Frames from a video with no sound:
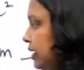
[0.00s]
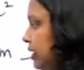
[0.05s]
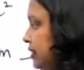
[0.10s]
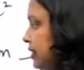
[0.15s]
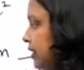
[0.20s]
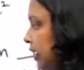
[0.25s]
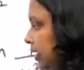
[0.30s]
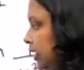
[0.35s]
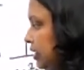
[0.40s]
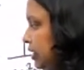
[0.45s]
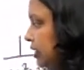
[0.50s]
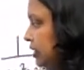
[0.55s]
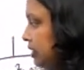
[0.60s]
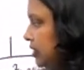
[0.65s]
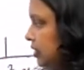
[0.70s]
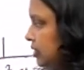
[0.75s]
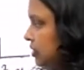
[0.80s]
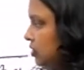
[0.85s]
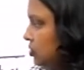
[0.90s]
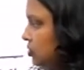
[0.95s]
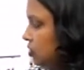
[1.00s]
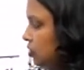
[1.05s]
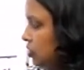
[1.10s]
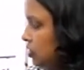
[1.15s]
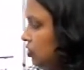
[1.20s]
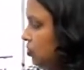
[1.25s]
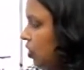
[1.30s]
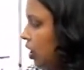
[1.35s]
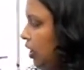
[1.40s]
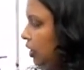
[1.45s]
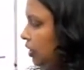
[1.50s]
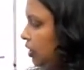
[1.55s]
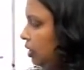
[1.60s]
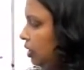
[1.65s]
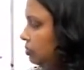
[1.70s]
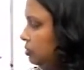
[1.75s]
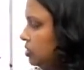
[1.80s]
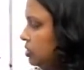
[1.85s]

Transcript: See, this is also squared term.